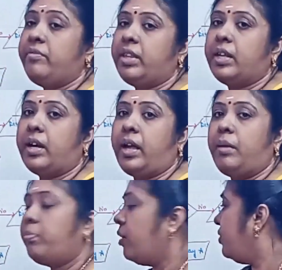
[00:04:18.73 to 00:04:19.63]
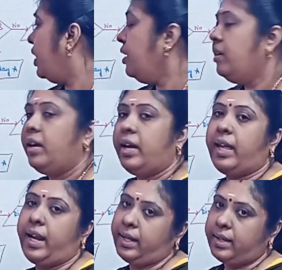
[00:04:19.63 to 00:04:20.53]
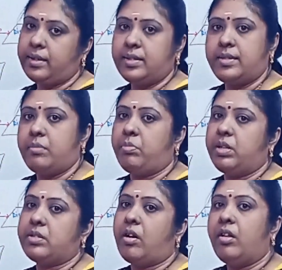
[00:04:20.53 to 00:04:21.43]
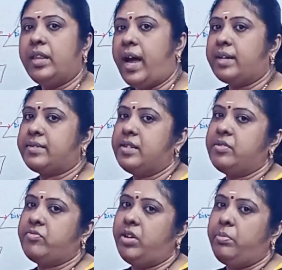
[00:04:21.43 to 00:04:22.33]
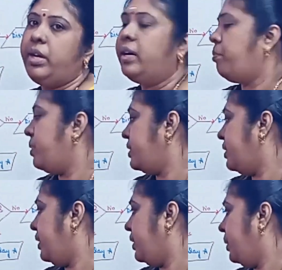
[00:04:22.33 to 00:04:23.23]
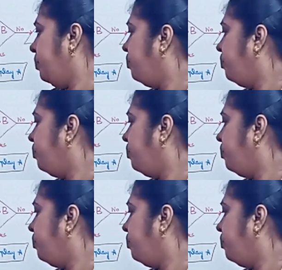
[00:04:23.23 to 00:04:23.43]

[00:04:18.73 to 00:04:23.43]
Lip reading: with the help of the rectangle symbols. All the actions will be represented.